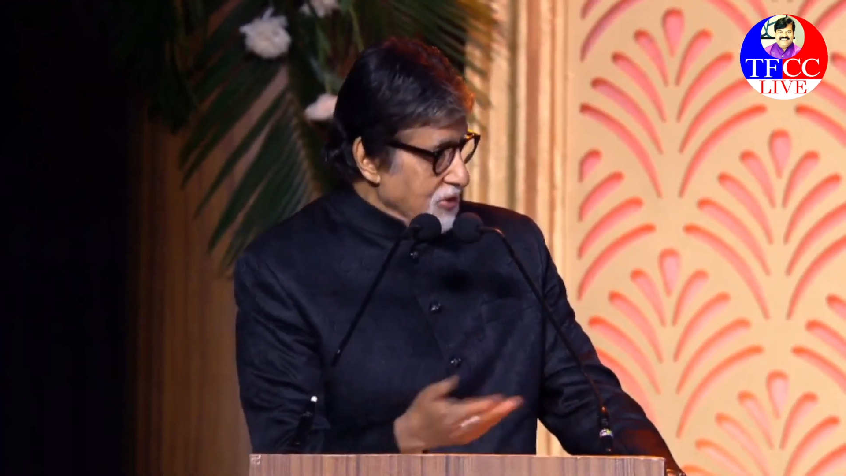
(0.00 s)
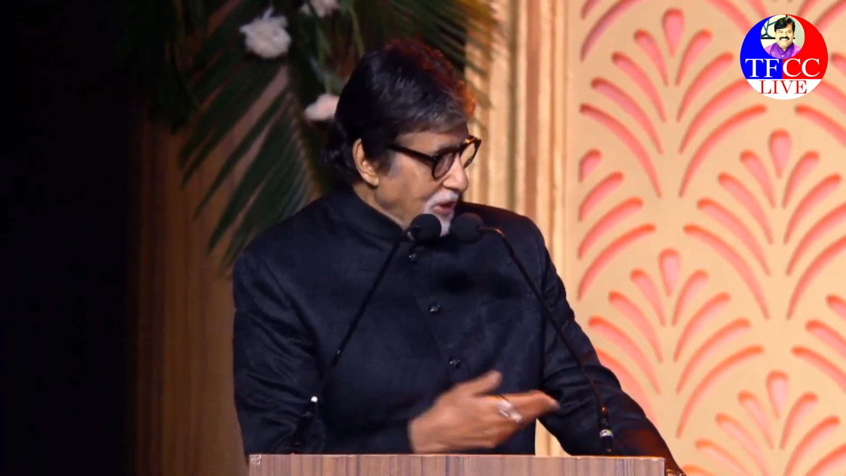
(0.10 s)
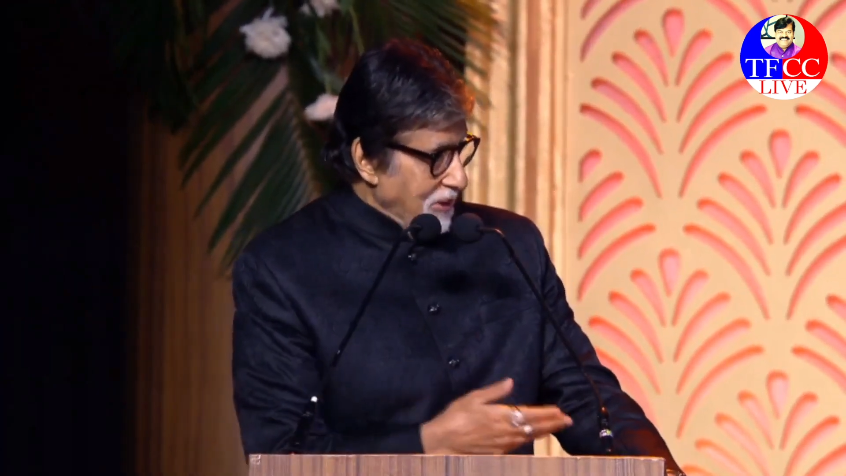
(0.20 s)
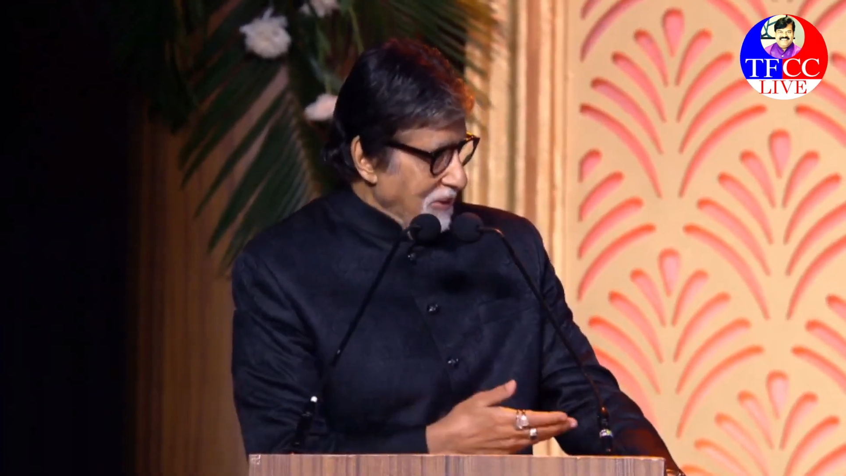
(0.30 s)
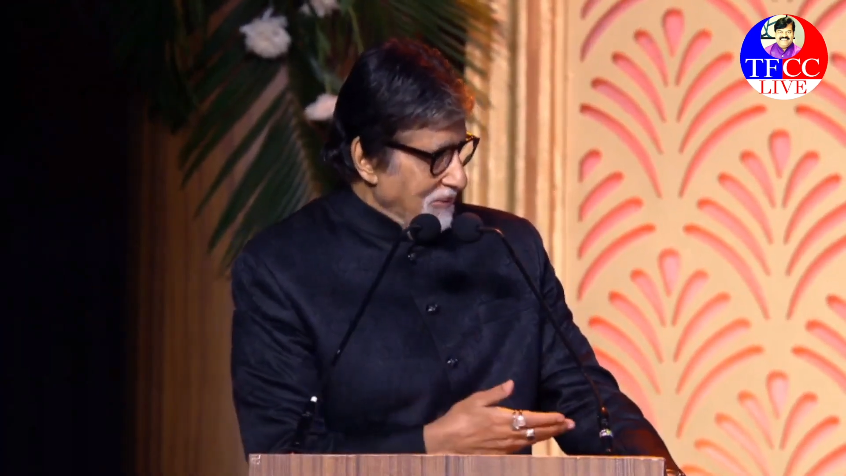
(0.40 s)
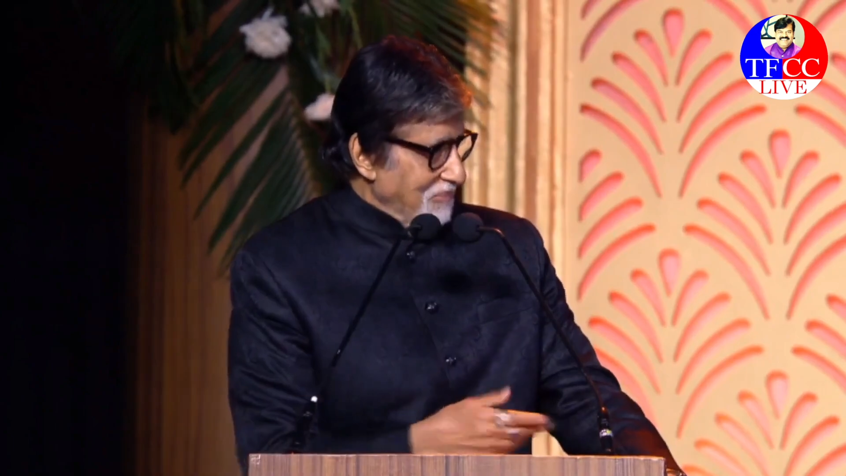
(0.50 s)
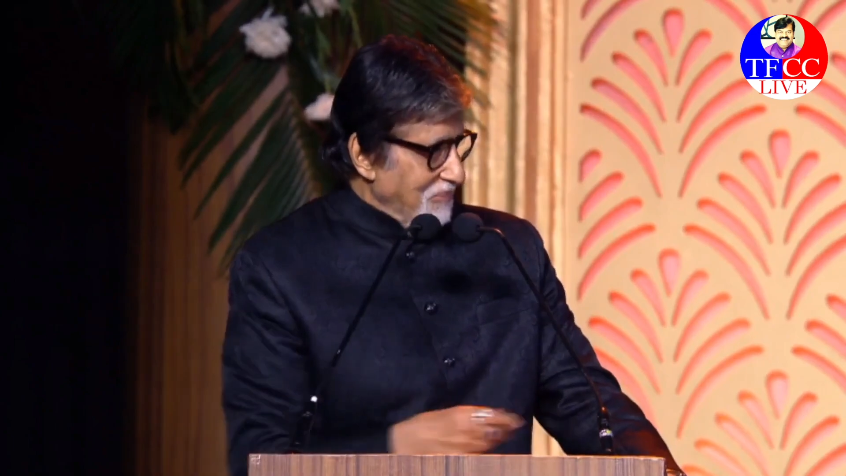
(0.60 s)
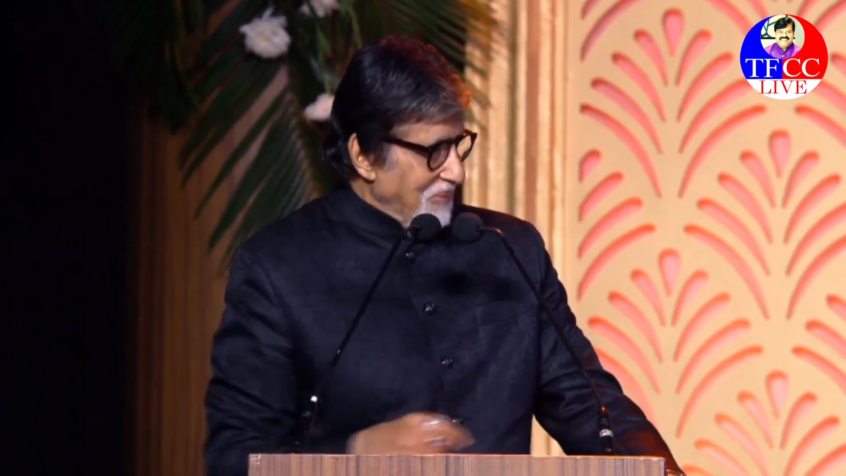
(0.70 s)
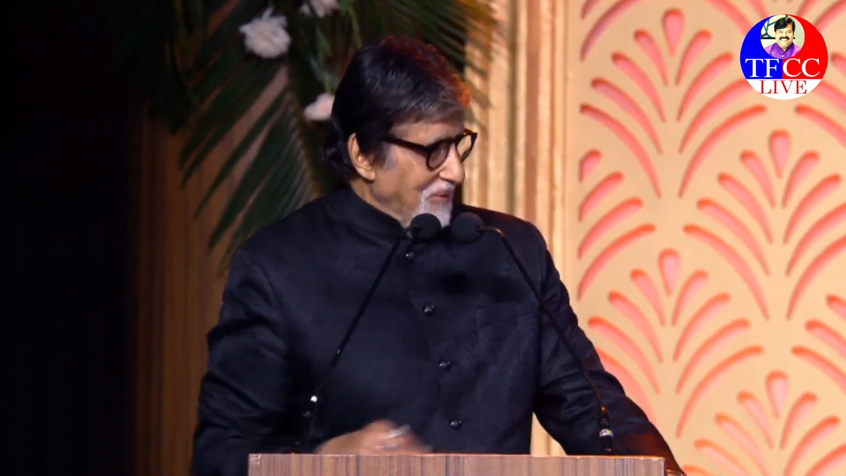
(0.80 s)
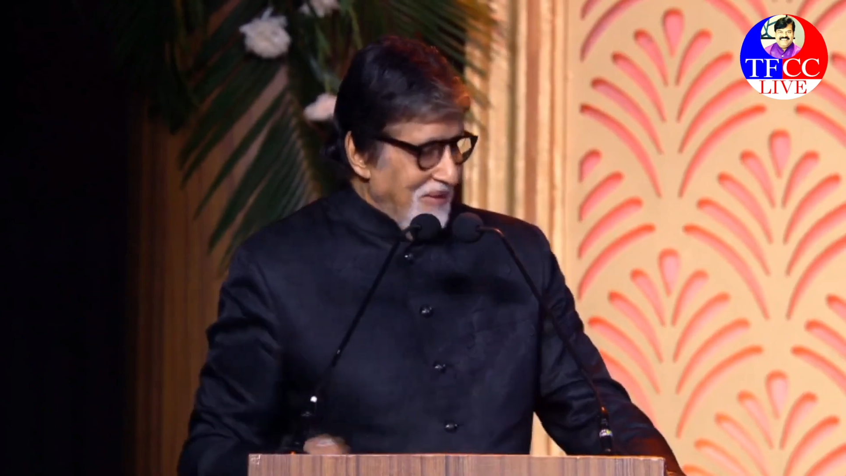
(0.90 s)
son.
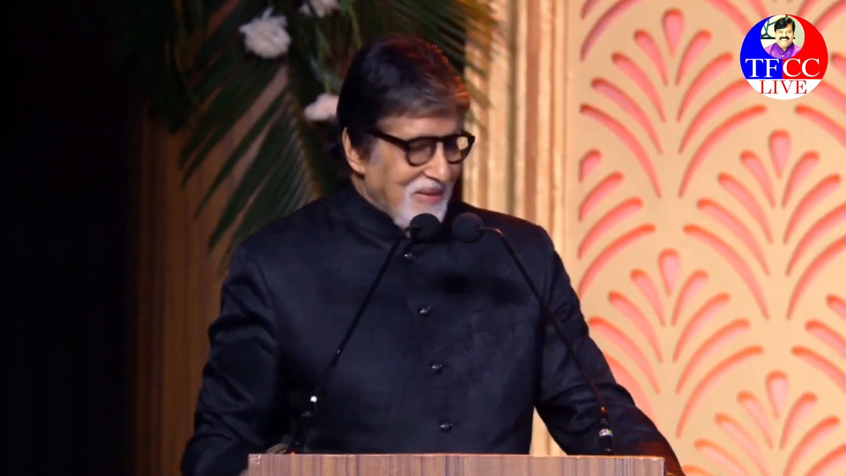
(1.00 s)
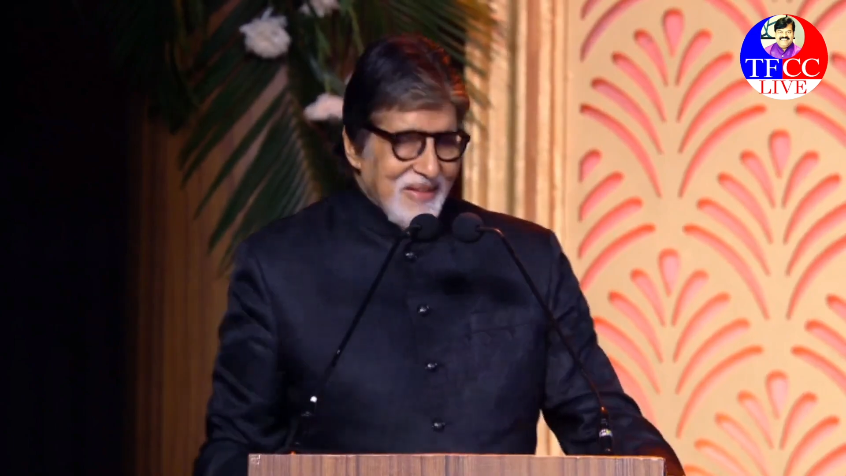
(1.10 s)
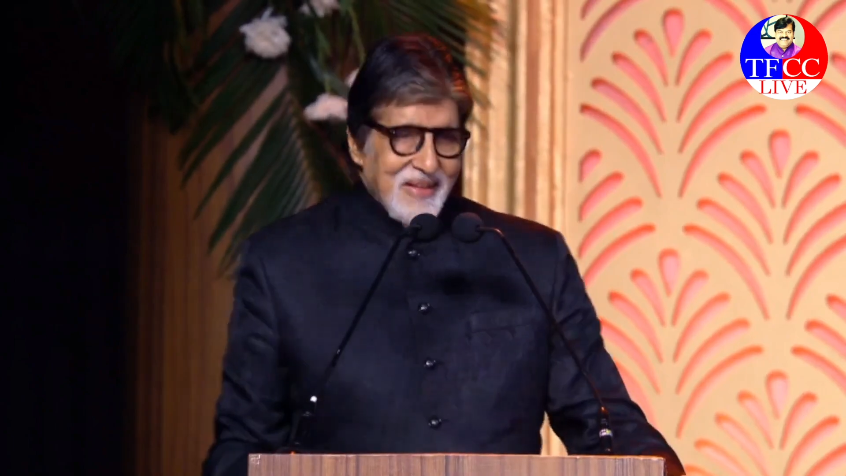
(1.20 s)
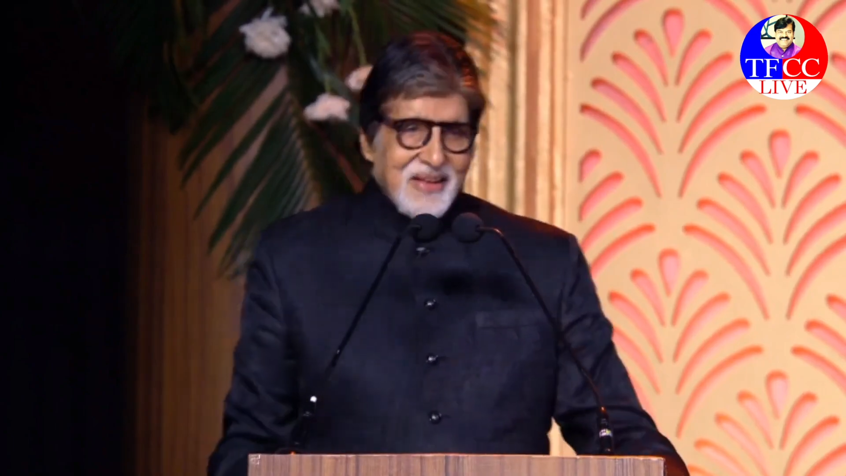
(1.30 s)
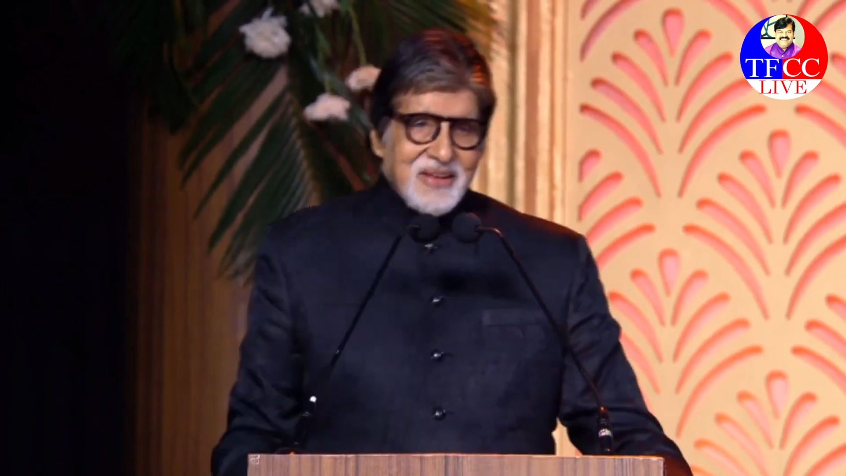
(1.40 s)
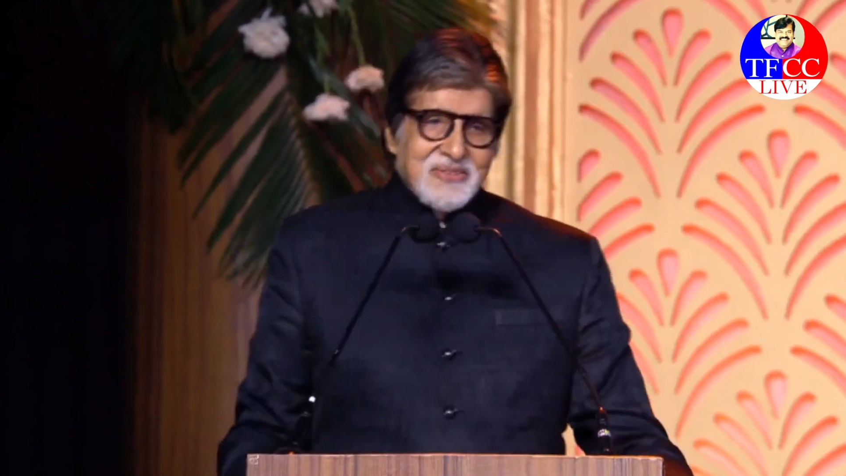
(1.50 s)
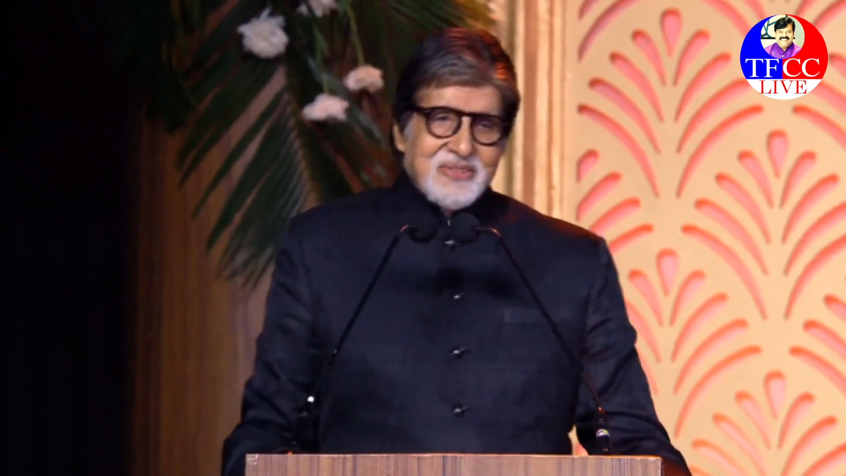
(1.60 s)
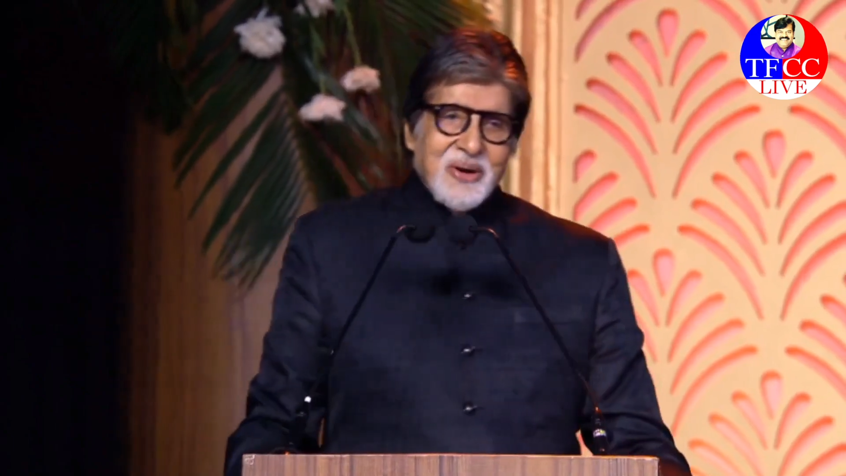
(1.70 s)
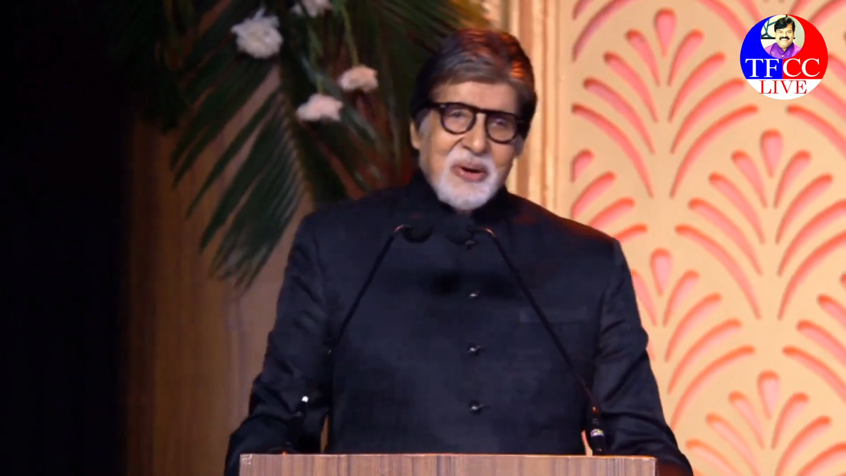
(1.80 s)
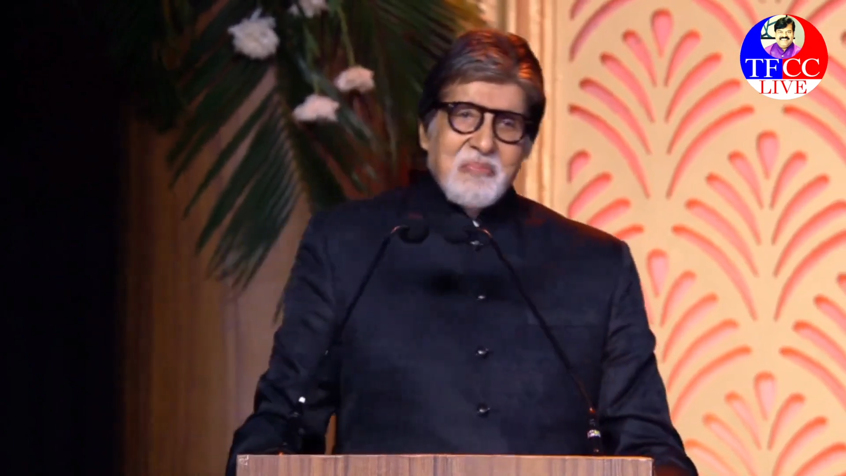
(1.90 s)

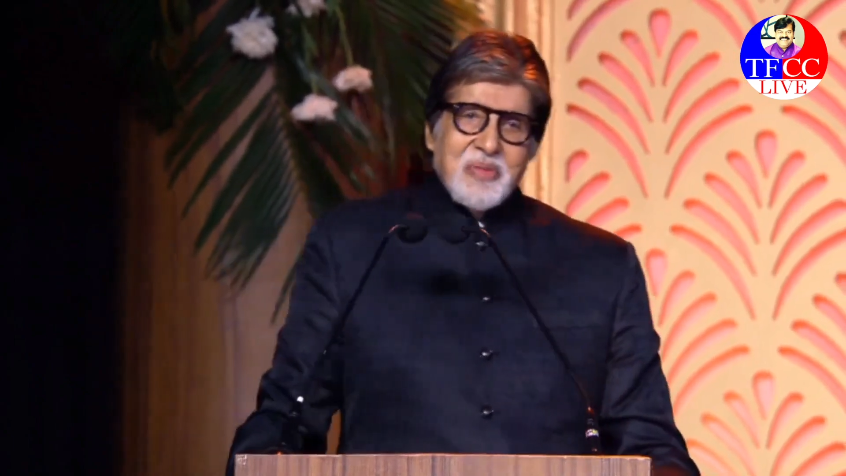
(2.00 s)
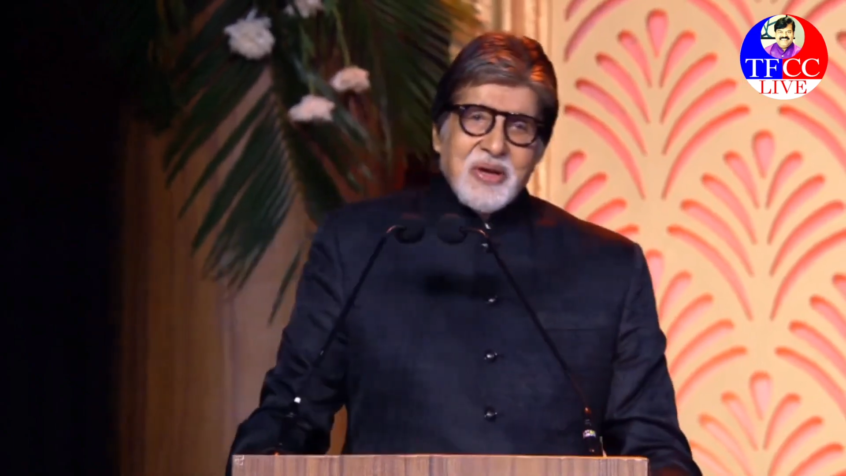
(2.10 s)
So